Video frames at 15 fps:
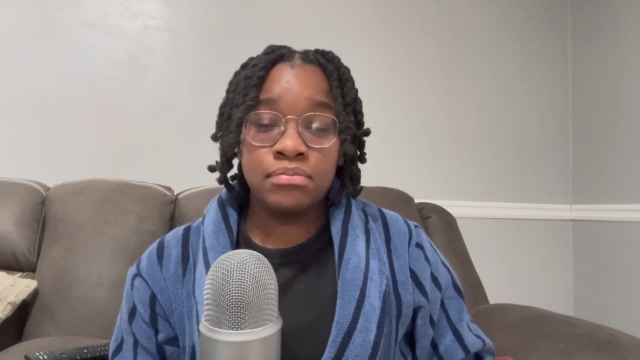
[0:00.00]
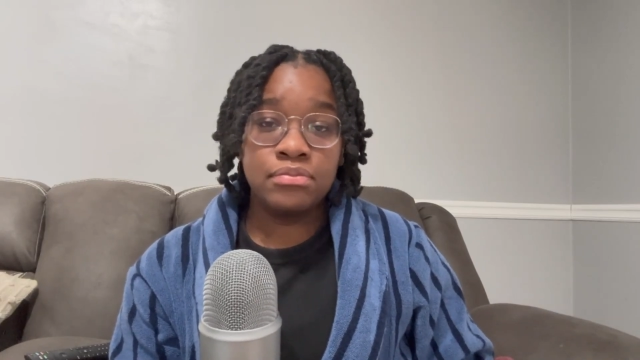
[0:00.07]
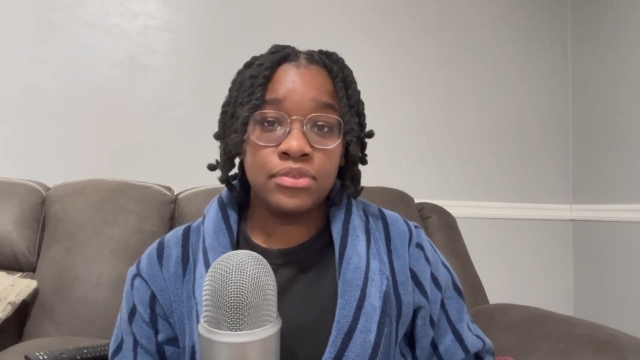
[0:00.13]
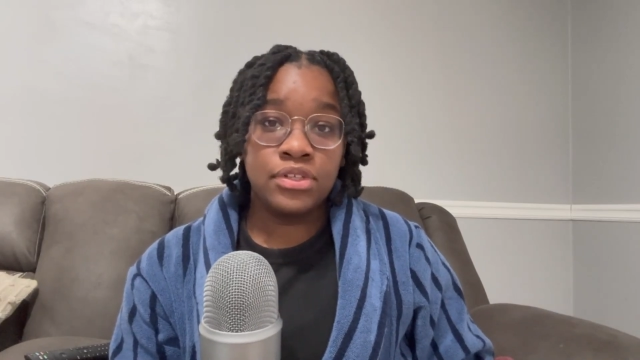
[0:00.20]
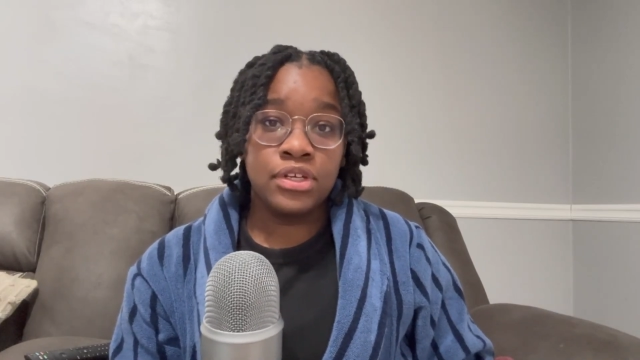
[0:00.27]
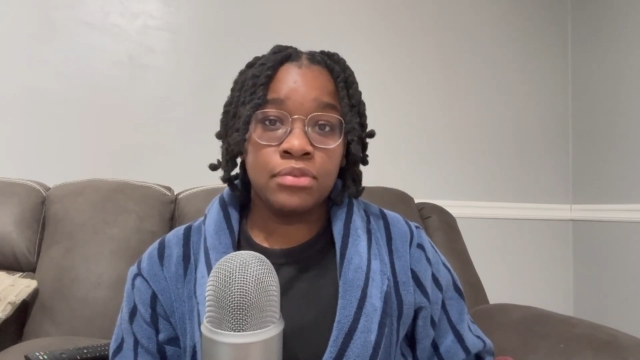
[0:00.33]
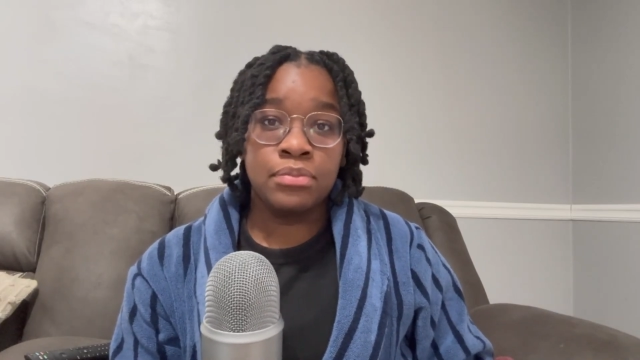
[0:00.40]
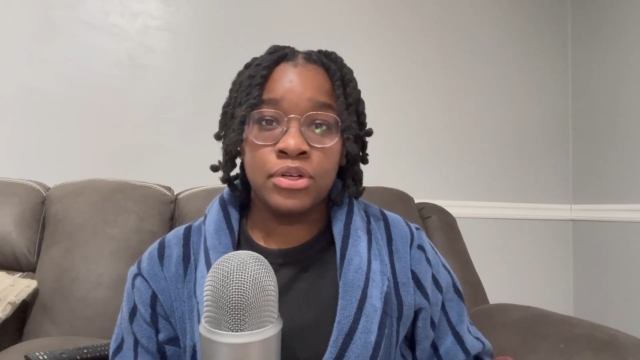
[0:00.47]

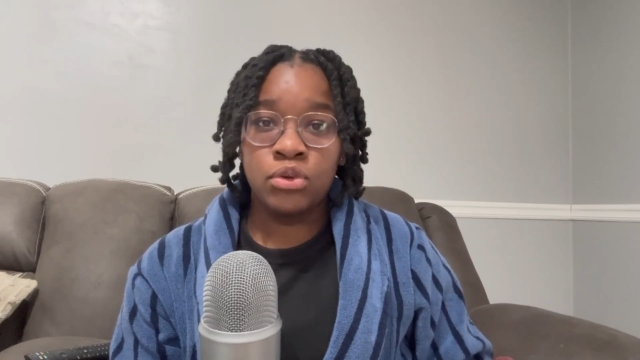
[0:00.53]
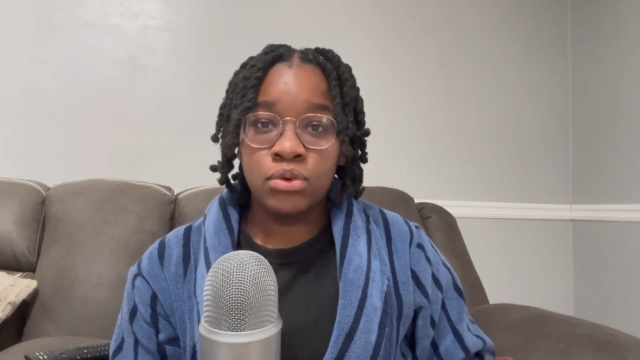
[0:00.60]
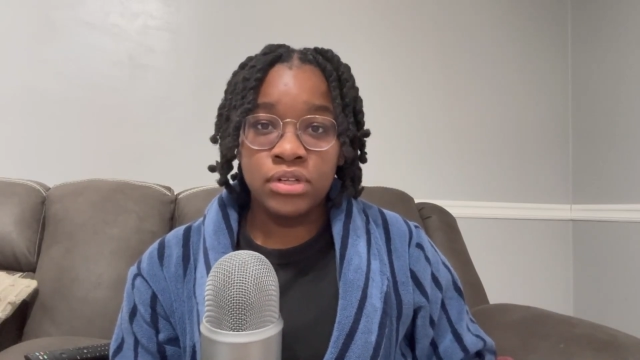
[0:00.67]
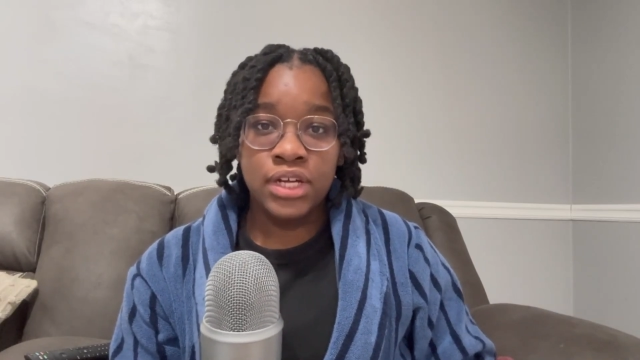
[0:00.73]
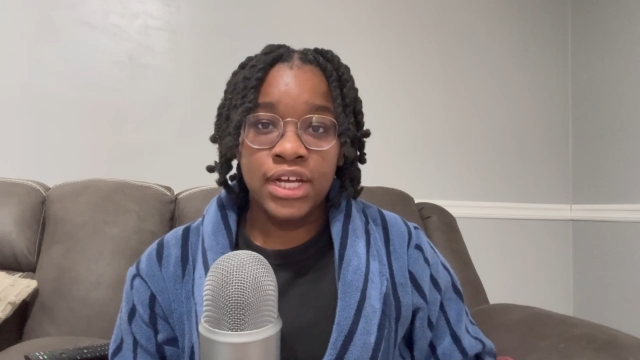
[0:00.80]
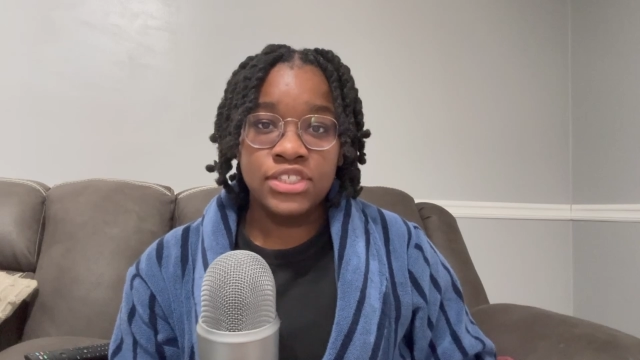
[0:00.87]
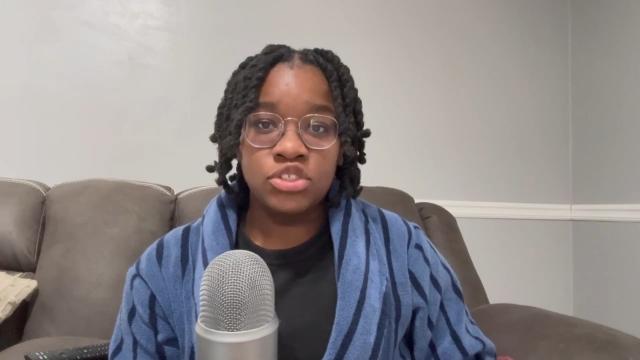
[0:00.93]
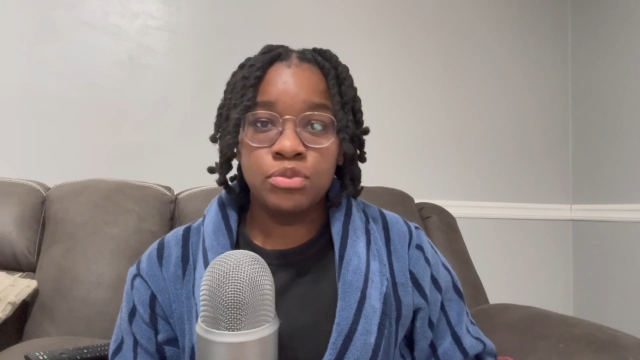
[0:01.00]
the middle
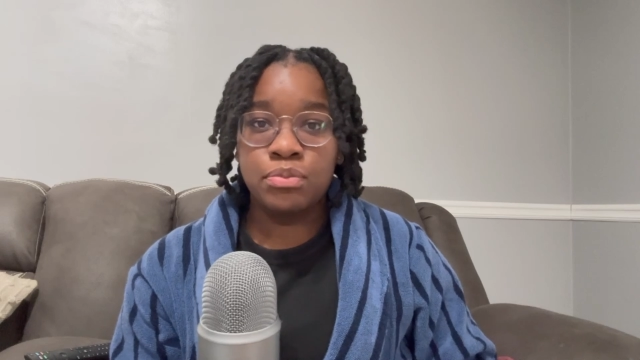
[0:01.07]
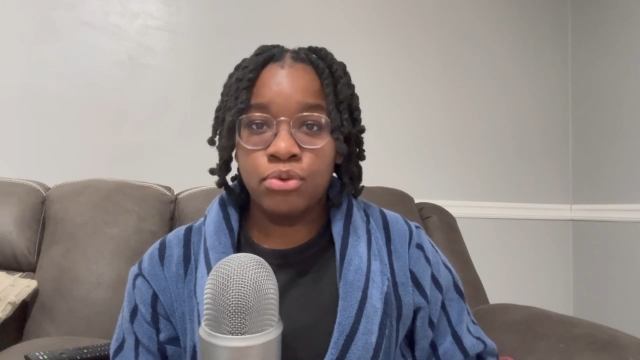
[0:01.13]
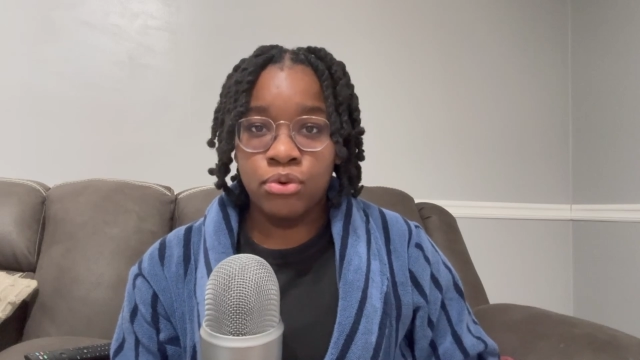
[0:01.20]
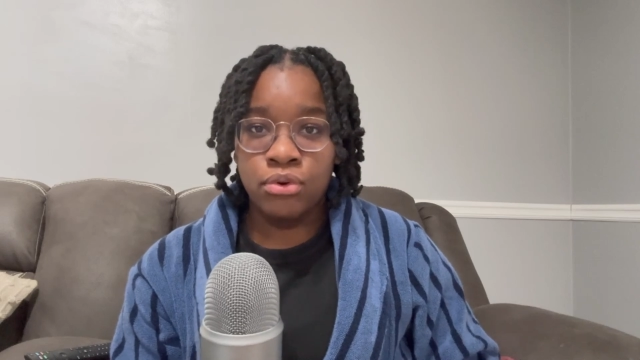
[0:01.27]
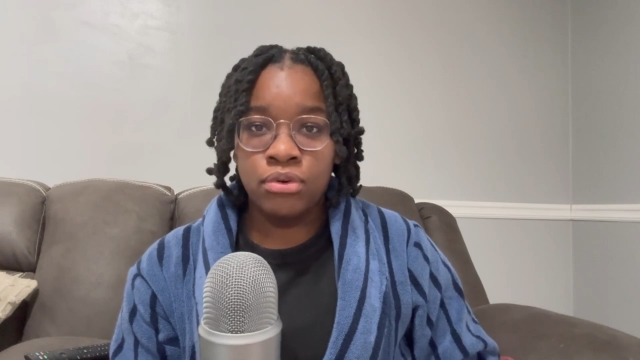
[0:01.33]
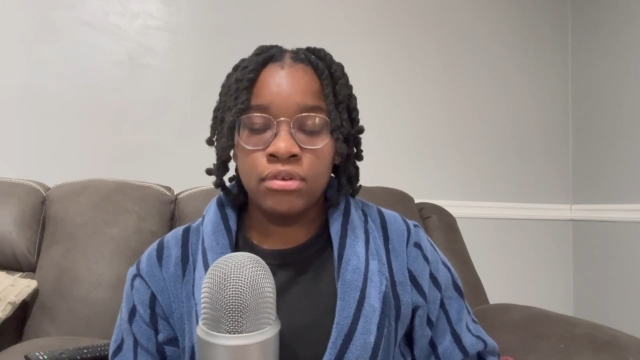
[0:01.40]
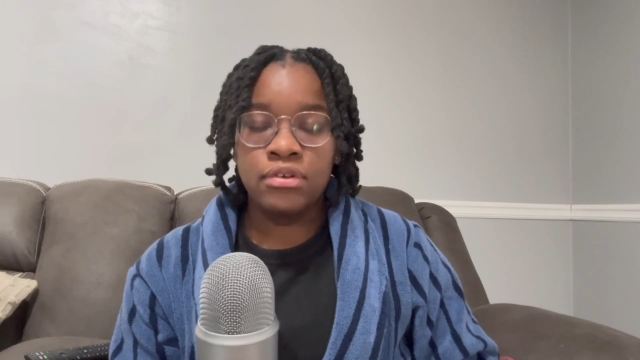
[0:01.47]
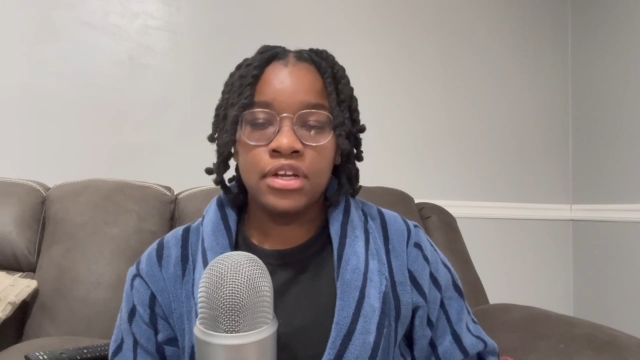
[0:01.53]
class are poor,